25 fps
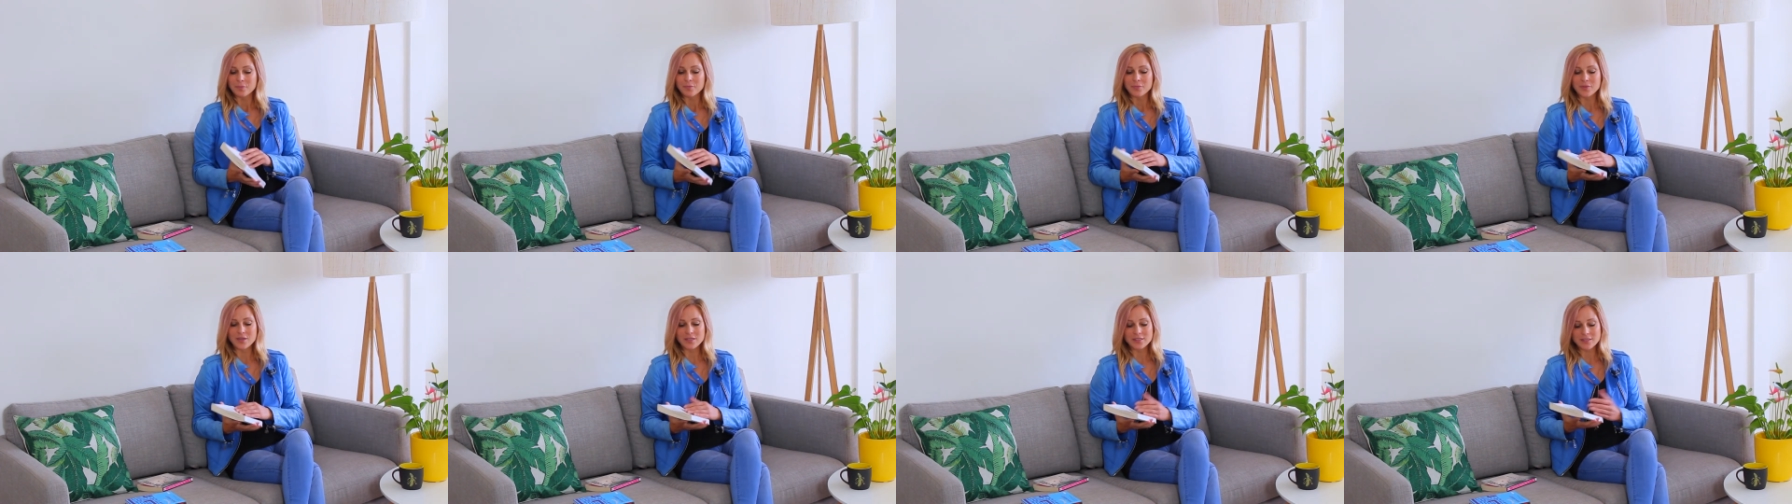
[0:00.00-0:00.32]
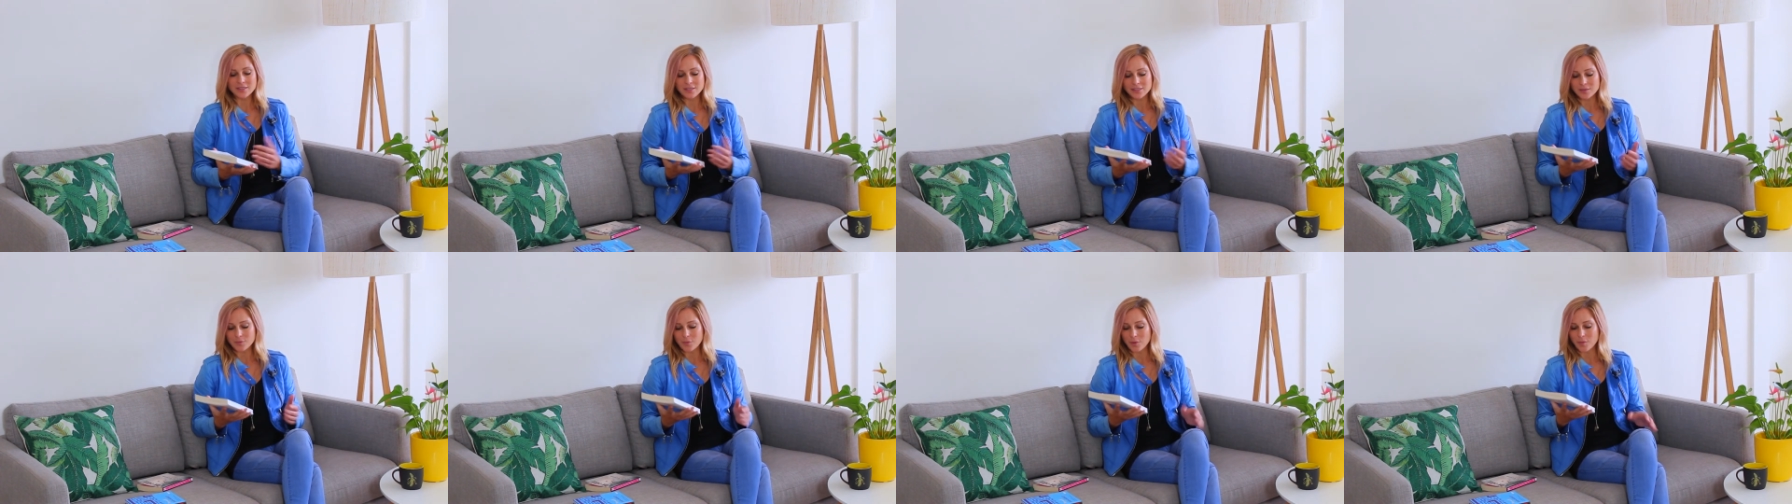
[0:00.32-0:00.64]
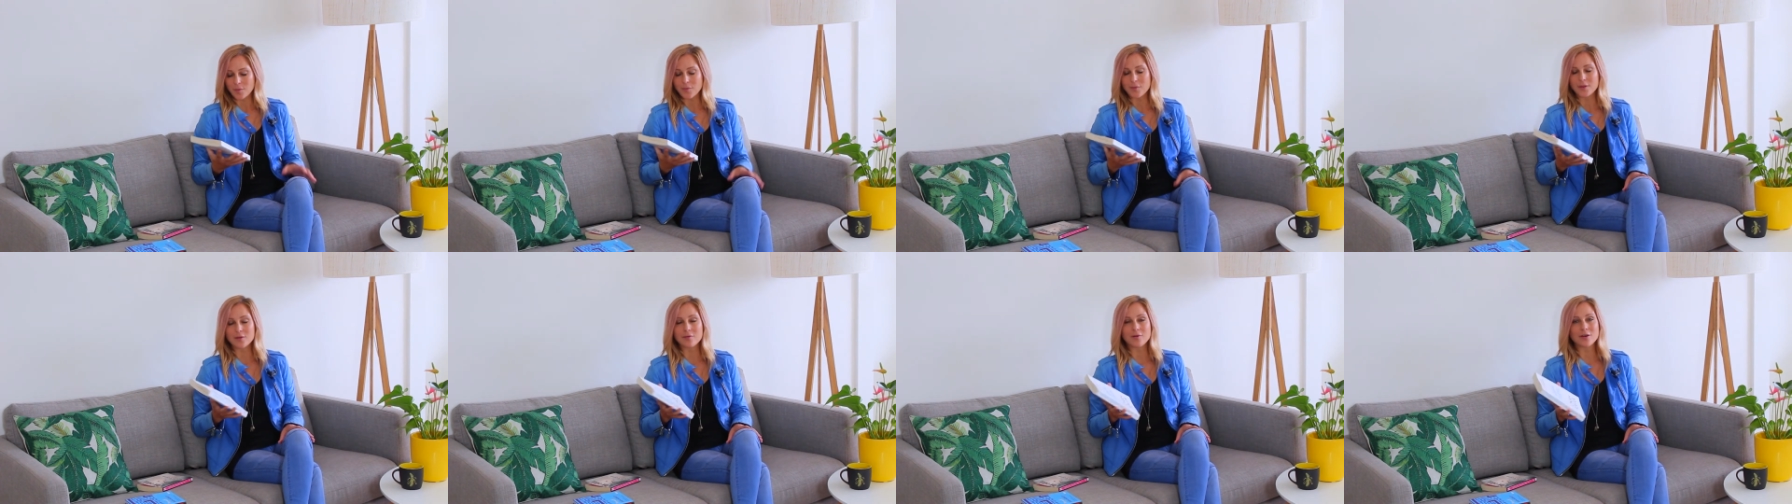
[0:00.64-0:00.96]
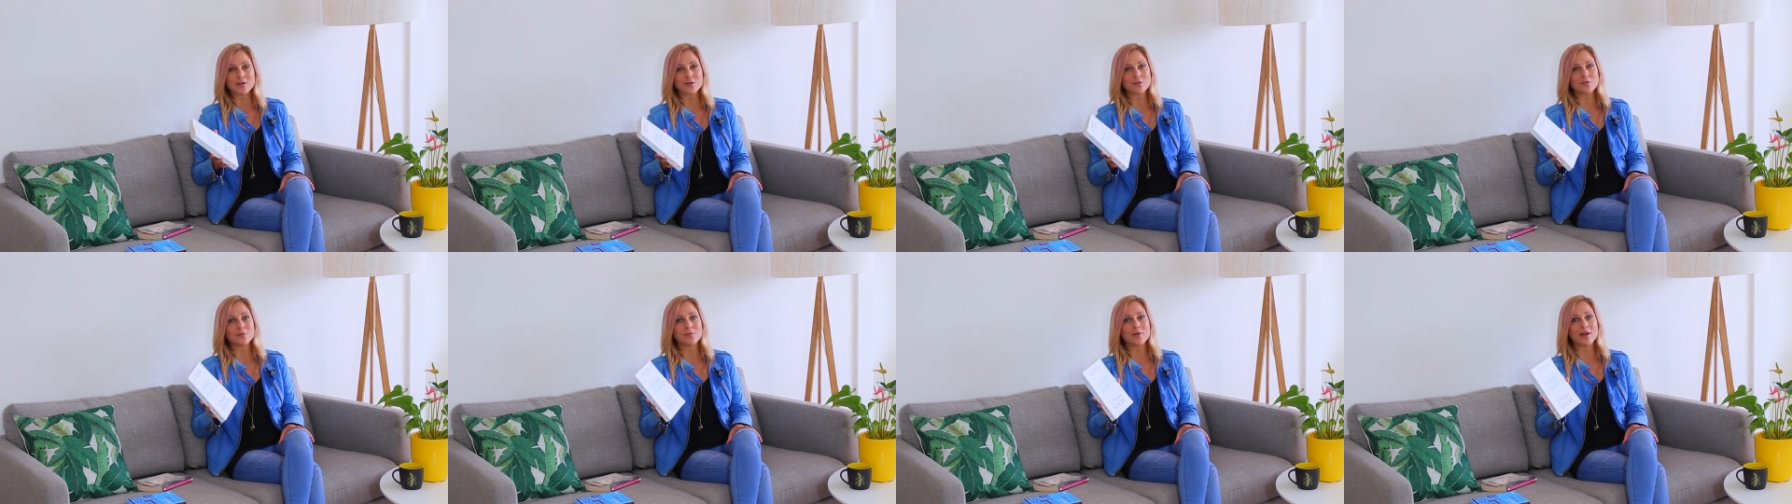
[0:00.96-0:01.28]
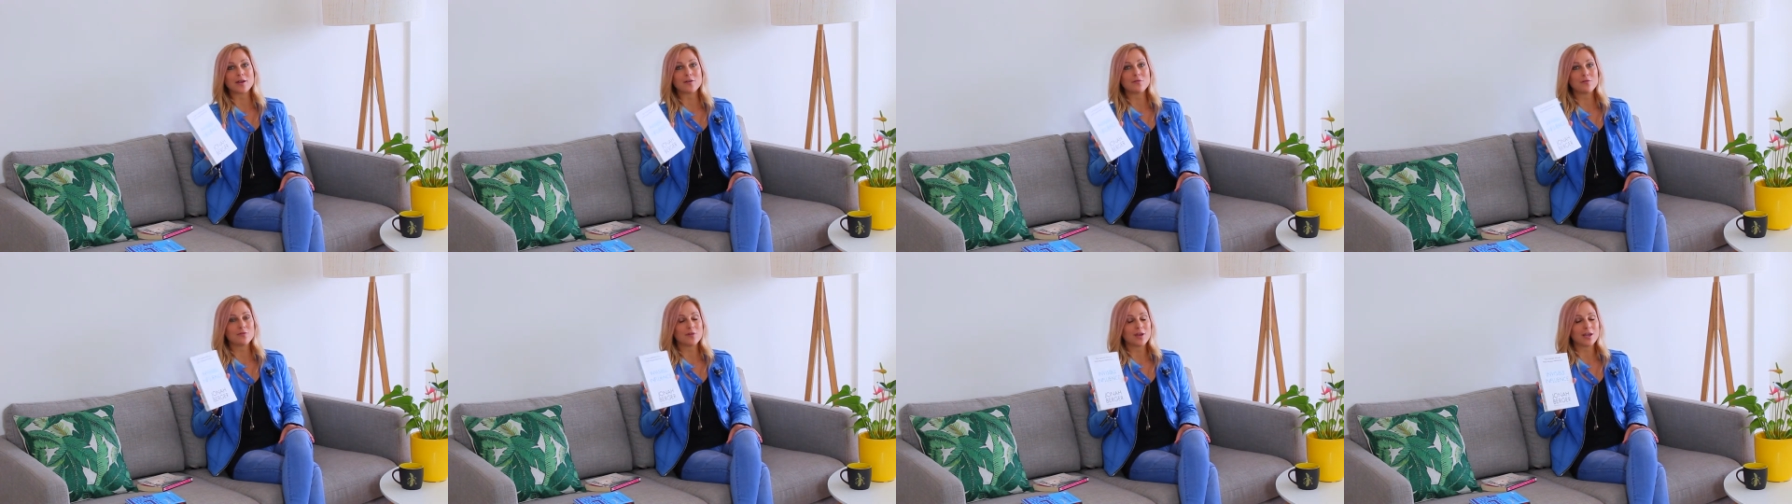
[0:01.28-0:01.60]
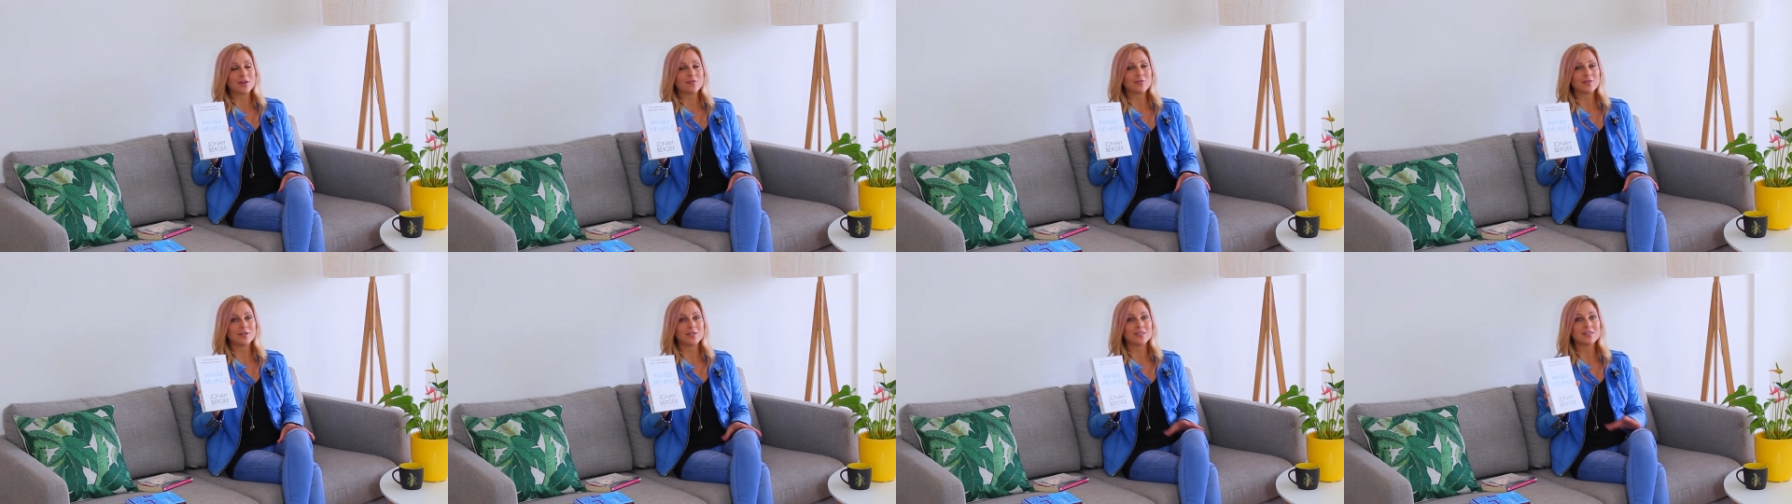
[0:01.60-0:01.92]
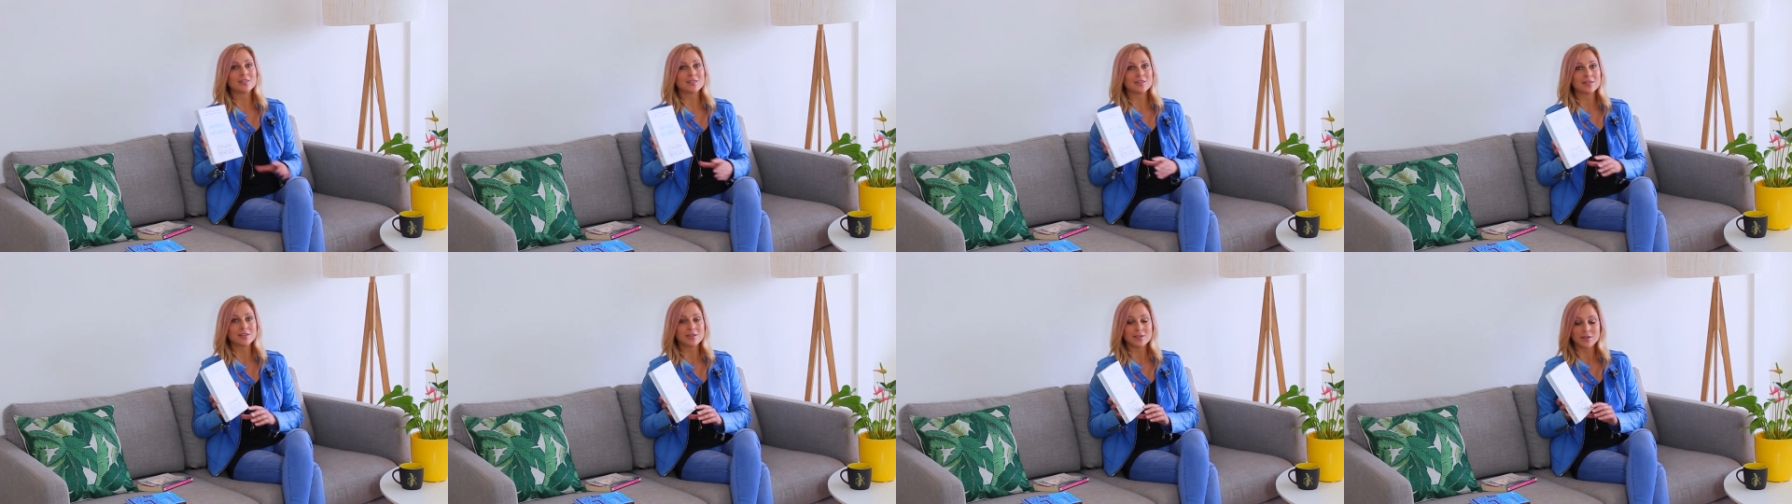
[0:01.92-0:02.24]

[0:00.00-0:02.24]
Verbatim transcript: this is probably one of my favorite